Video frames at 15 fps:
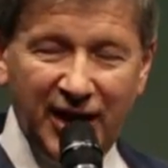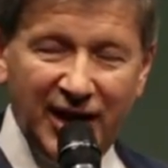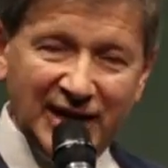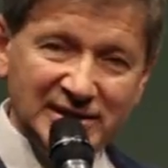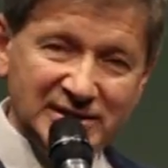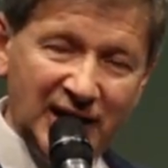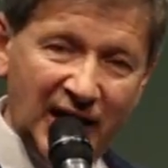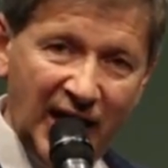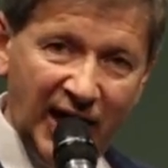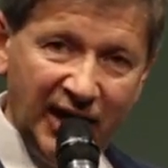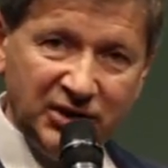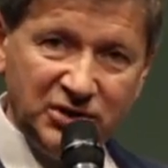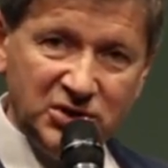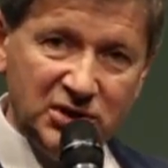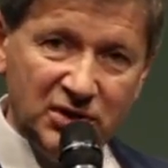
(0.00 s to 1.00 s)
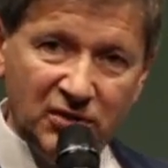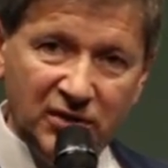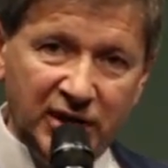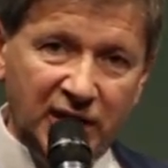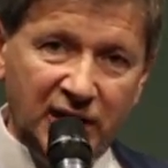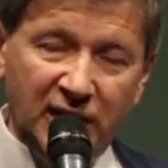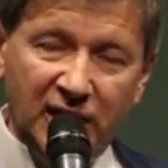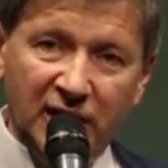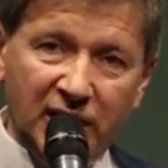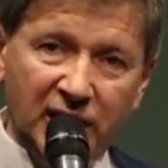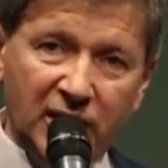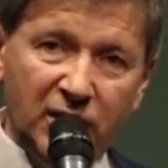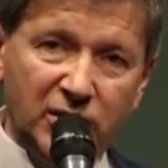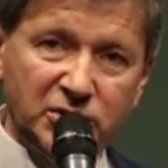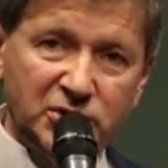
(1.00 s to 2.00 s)
is actually
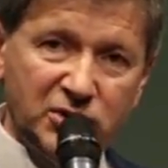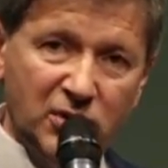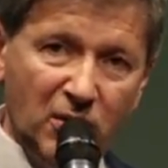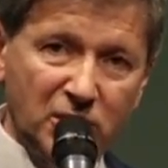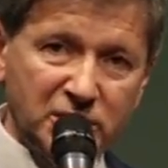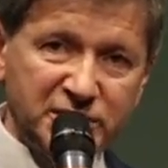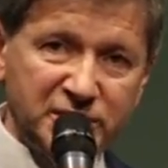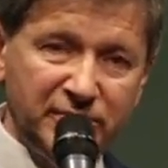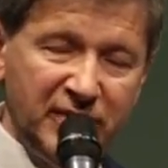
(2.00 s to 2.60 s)
controls,